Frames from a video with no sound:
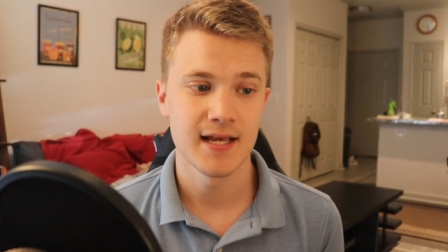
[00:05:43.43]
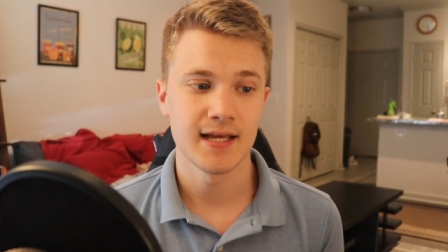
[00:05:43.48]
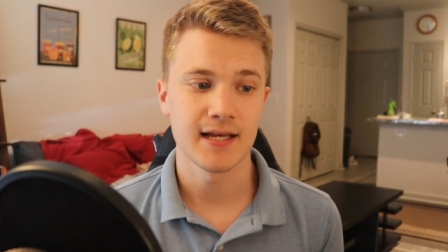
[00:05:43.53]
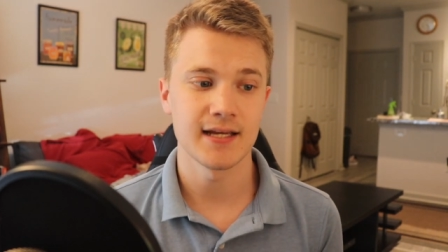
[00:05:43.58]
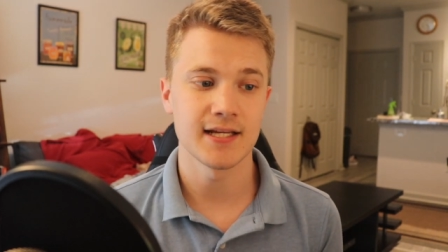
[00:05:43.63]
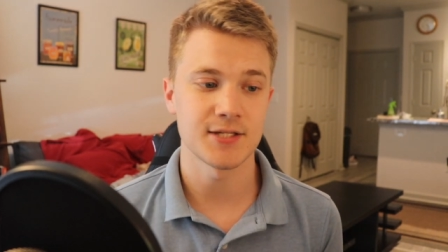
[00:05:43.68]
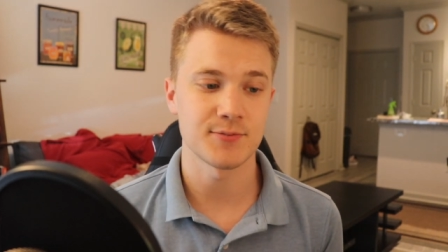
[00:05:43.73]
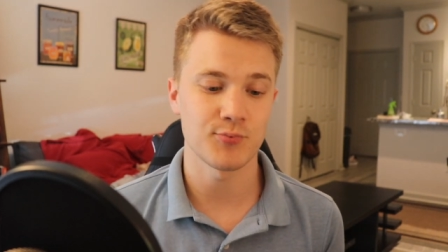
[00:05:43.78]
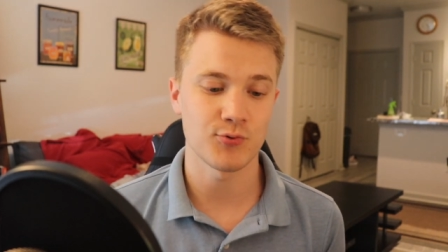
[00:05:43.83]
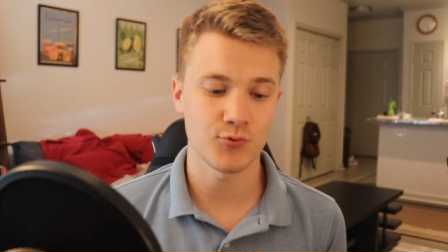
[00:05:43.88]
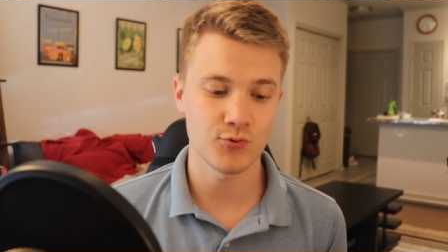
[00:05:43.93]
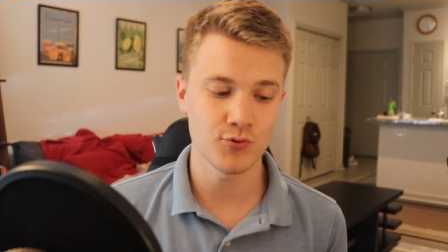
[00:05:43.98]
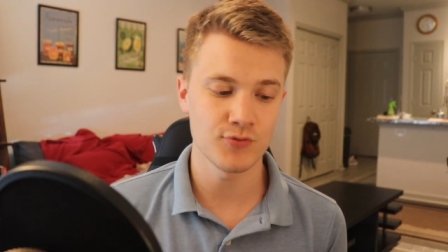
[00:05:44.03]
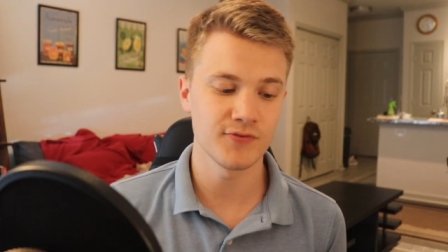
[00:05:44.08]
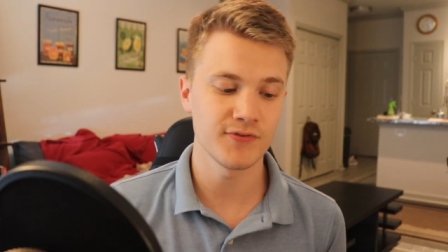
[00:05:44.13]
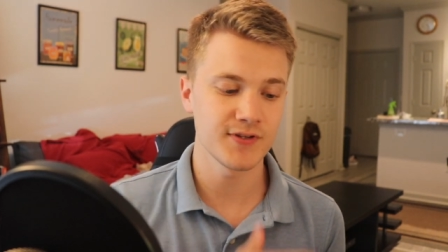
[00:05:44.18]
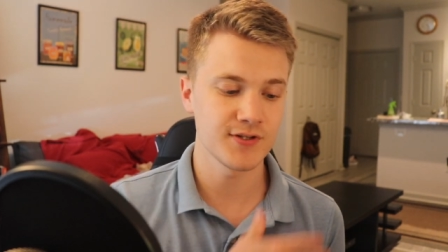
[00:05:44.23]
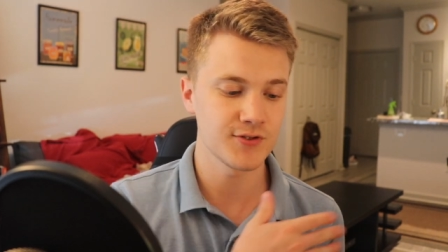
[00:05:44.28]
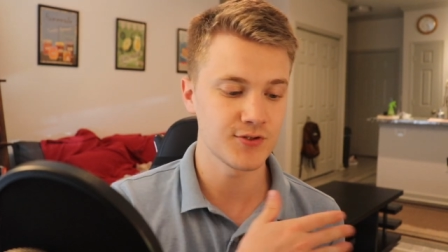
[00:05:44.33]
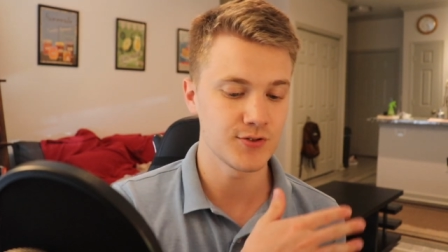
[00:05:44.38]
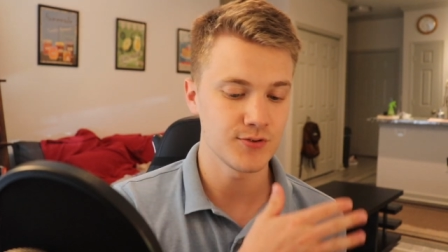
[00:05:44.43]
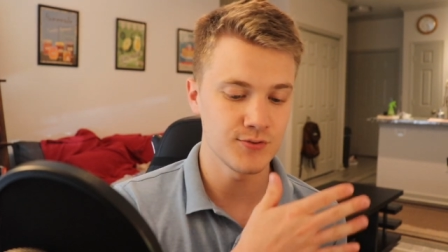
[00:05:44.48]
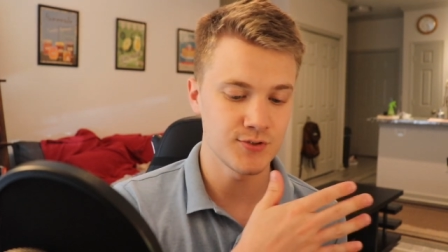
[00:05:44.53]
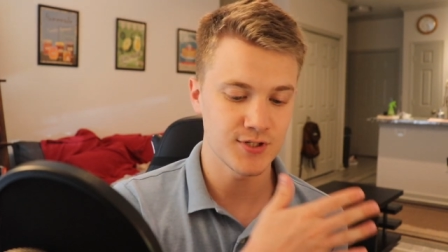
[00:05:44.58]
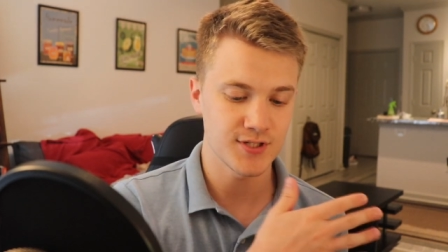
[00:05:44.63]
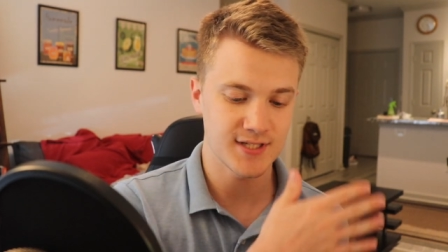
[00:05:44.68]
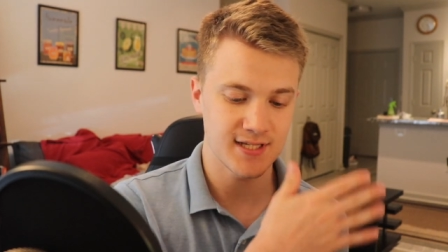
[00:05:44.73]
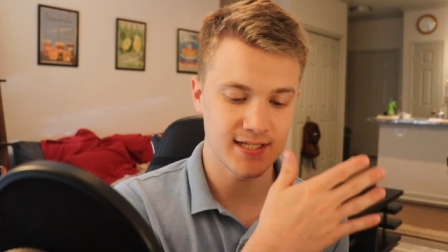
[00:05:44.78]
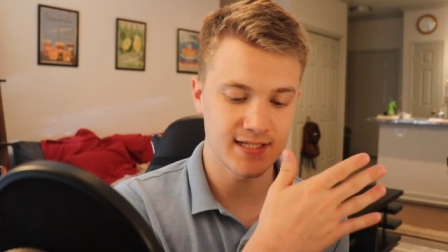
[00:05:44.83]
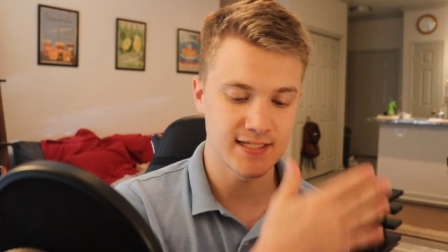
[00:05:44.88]
it's proven to
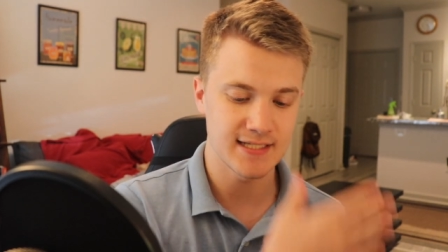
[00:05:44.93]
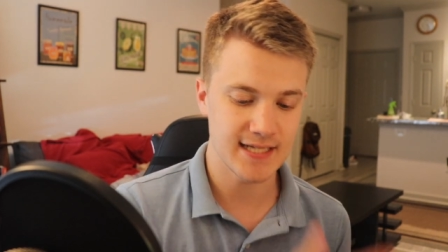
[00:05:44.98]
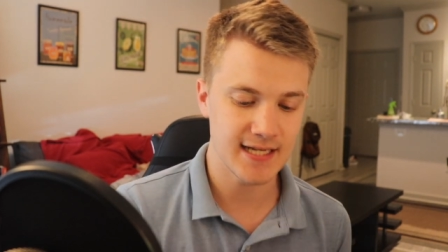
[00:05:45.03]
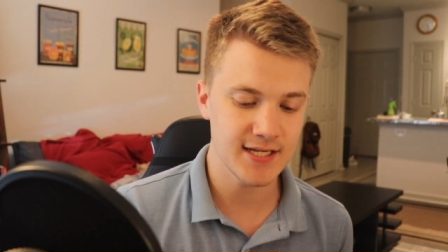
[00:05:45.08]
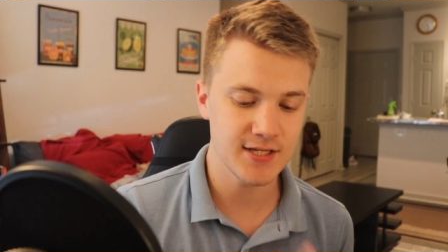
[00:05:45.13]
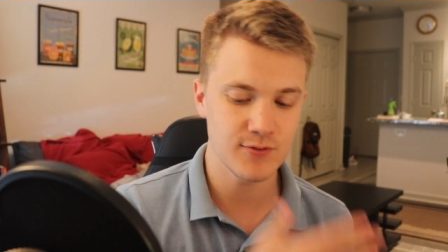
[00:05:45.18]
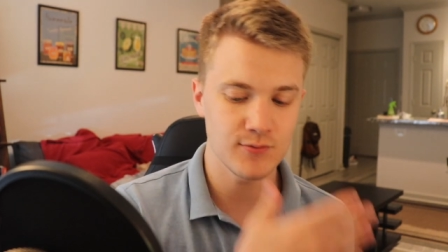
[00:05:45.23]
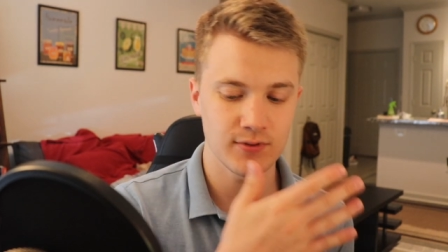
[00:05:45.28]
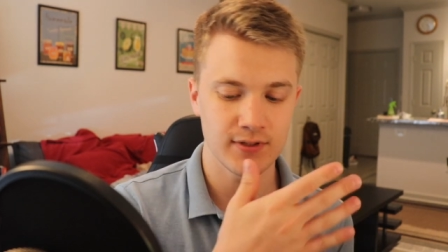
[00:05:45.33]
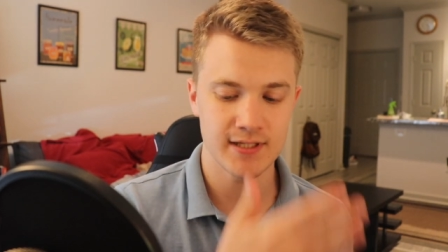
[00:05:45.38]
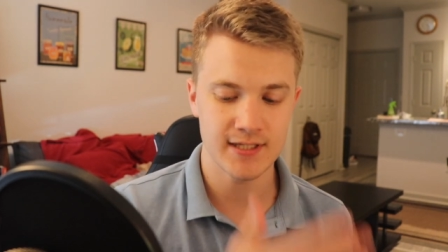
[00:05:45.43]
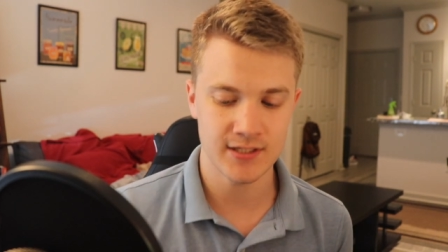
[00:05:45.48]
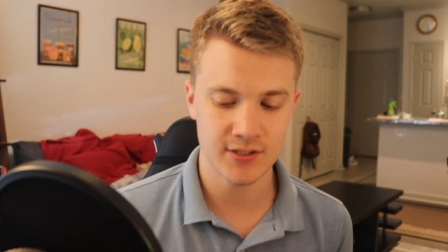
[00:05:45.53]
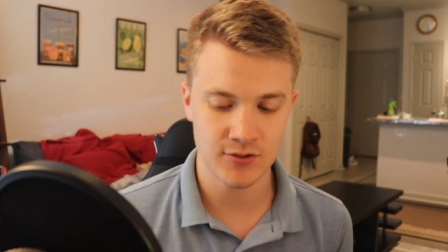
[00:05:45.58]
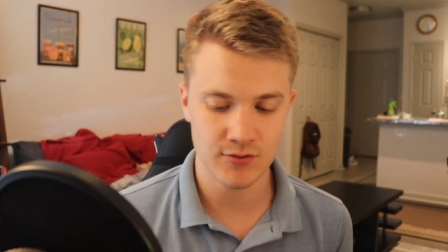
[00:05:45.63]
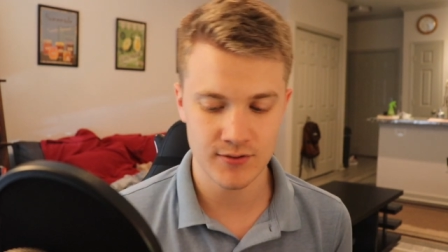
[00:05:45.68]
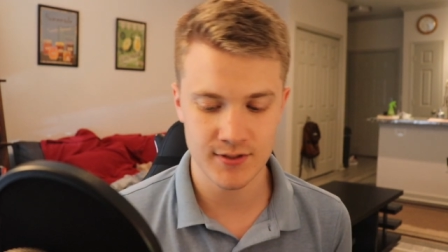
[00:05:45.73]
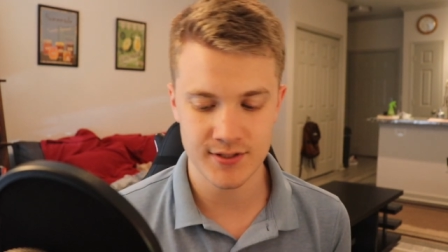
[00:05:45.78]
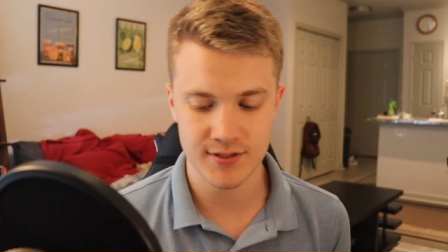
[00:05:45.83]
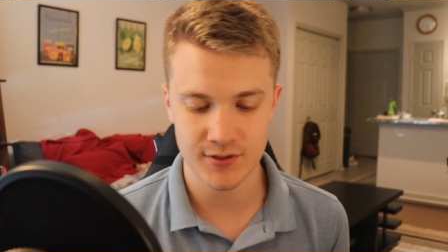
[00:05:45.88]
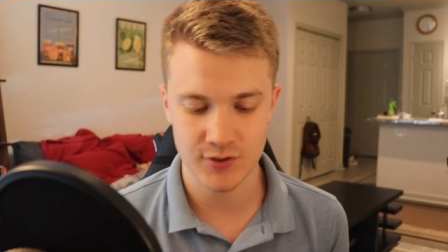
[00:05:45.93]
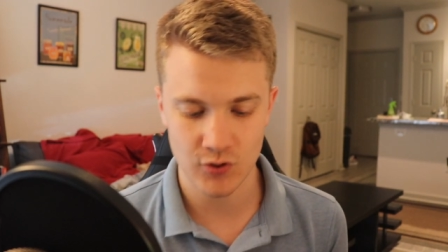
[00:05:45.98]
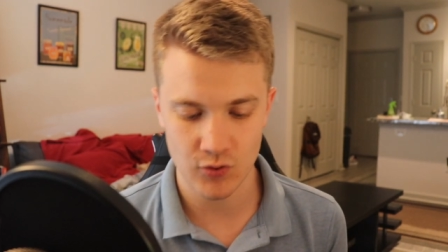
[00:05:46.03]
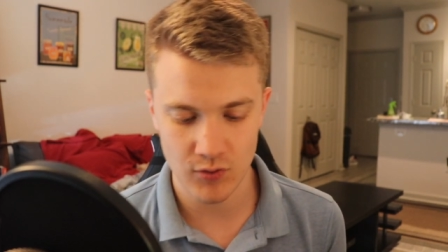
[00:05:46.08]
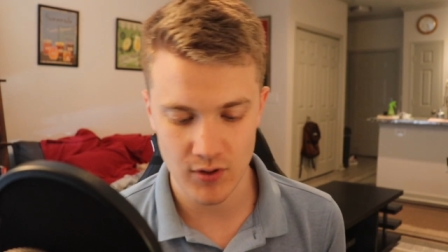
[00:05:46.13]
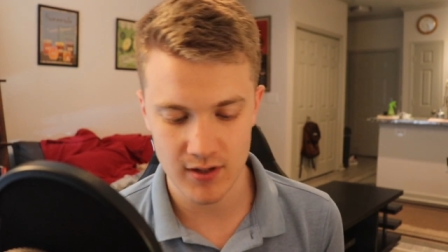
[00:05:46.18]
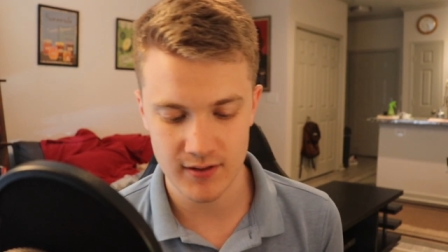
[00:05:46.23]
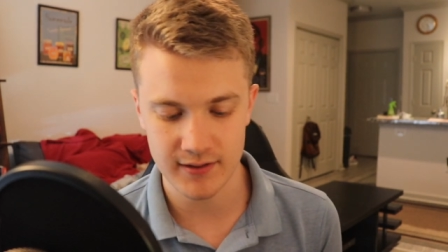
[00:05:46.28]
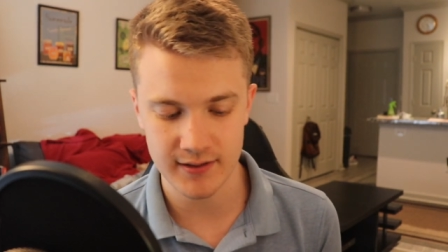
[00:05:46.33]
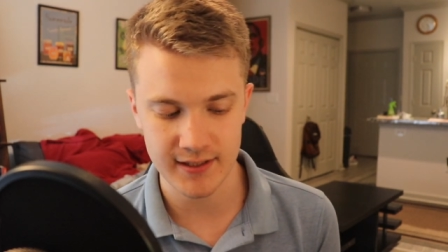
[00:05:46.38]
just continually increase in
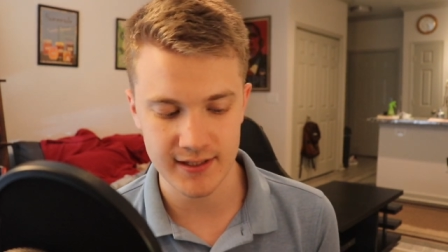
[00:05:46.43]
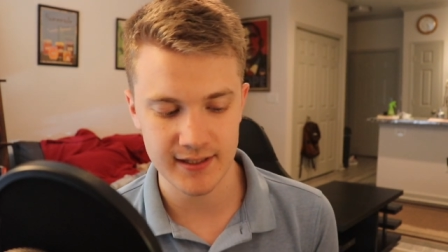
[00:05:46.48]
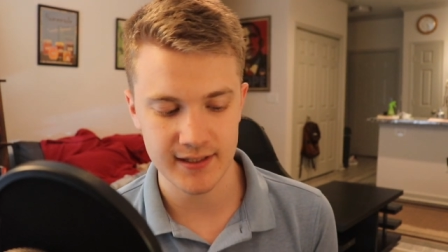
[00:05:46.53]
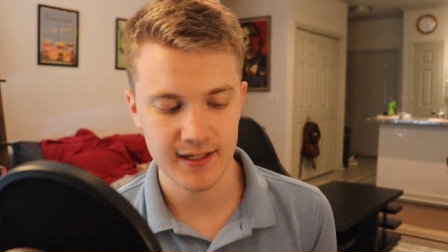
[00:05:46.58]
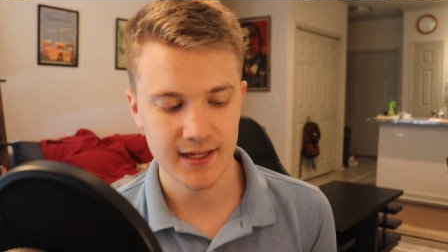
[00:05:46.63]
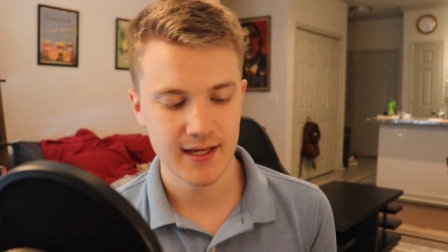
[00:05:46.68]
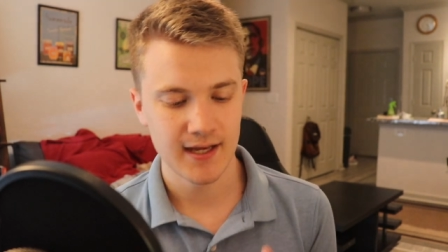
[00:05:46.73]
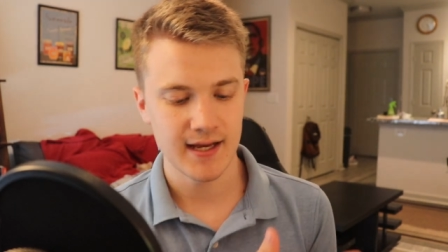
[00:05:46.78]
quality,